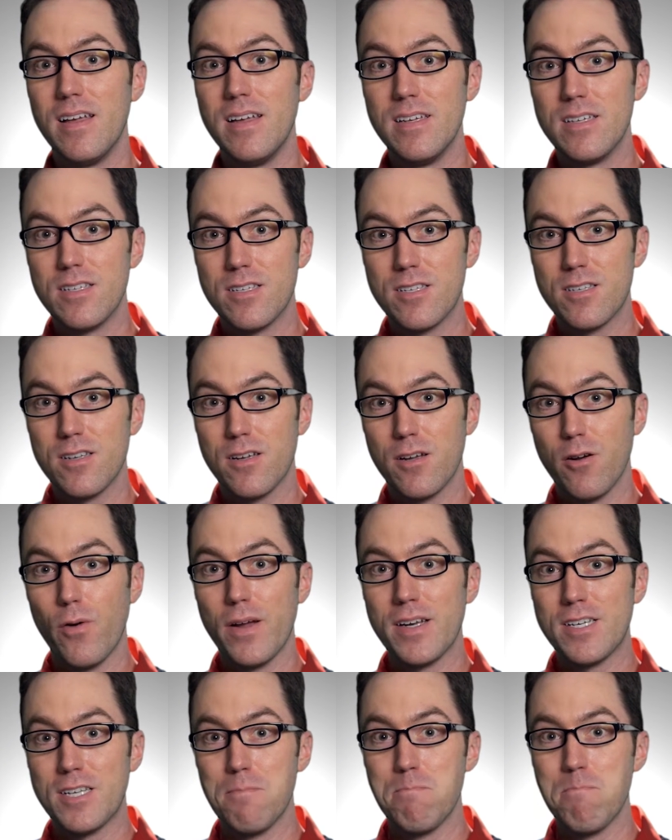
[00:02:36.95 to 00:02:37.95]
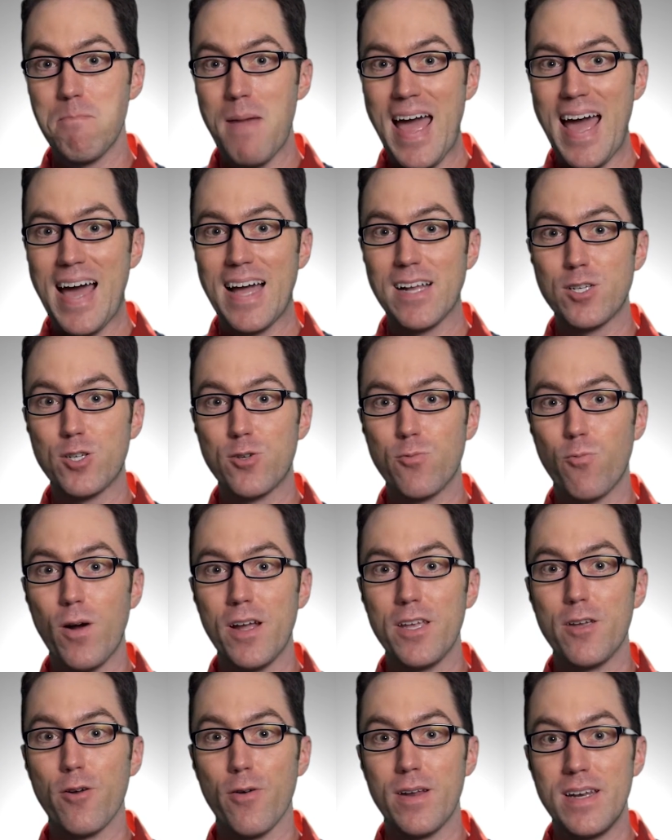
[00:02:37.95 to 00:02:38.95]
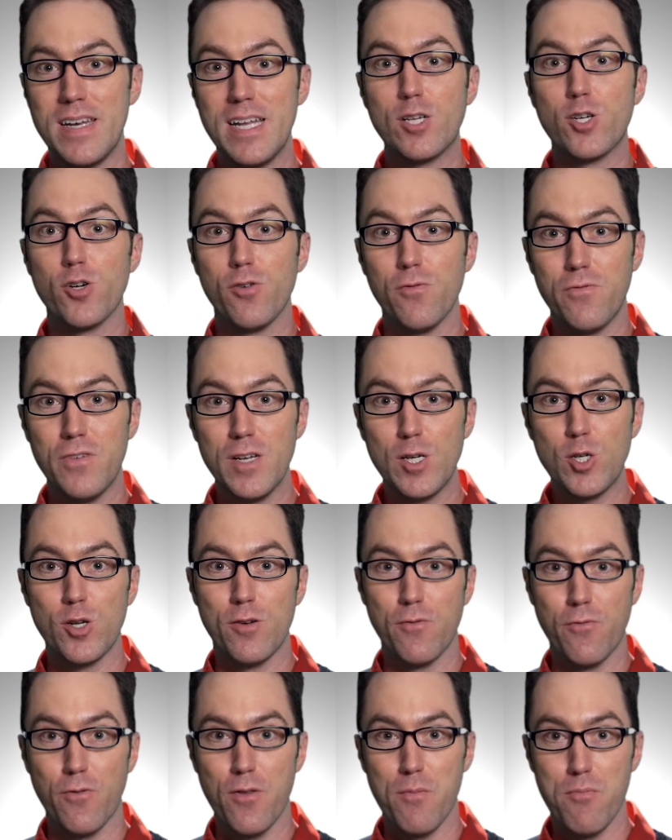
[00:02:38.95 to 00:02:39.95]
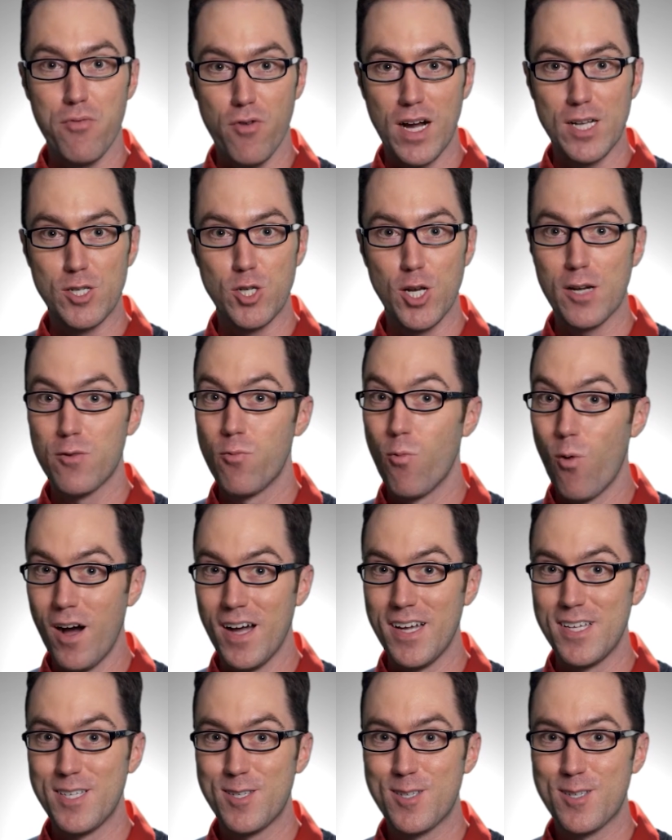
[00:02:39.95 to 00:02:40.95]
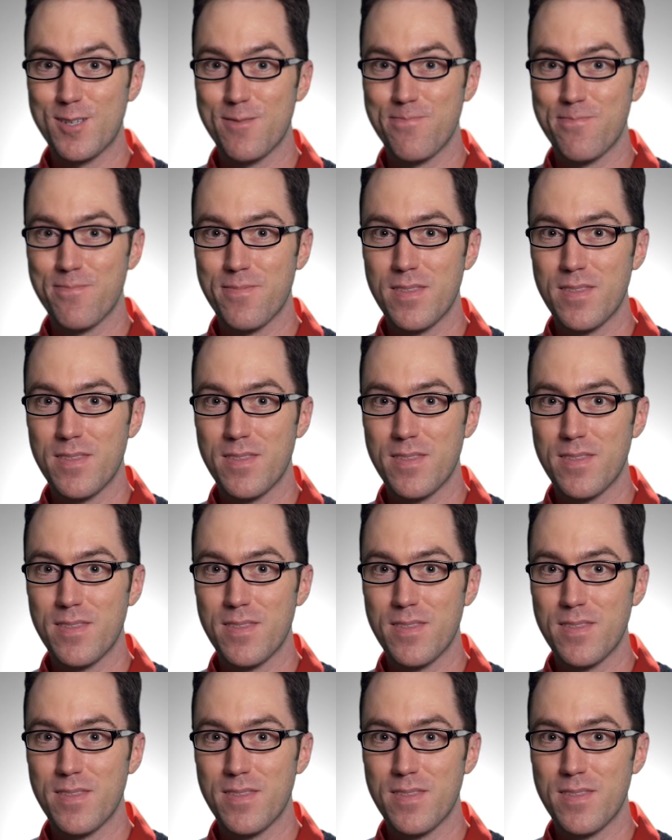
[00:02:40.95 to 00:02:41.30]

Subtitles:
is going to match what your initial vision for the project was.